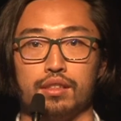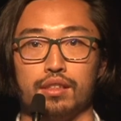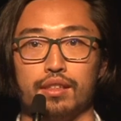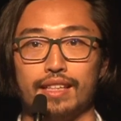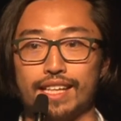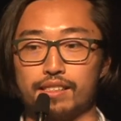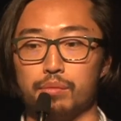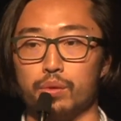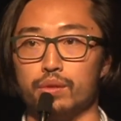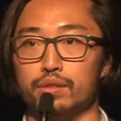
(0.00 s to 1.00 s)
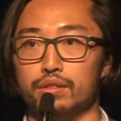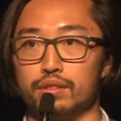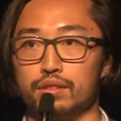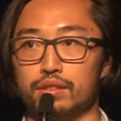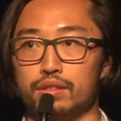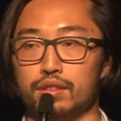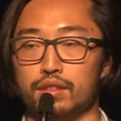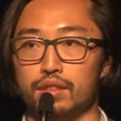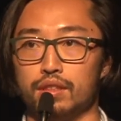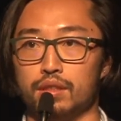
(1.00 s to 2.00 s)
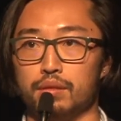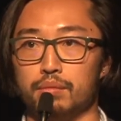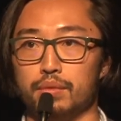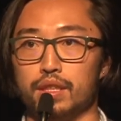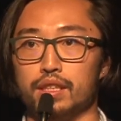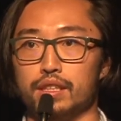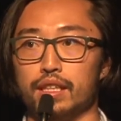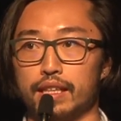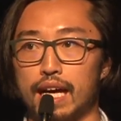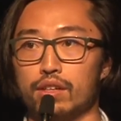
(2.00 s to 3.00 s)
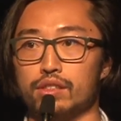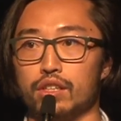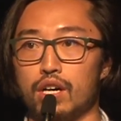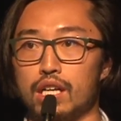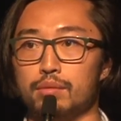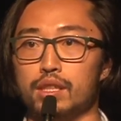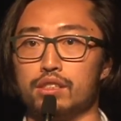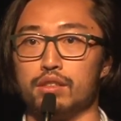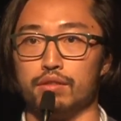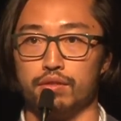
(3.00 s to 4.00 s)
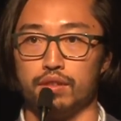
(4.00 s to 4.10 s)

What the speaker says: And that's important because it allows economies to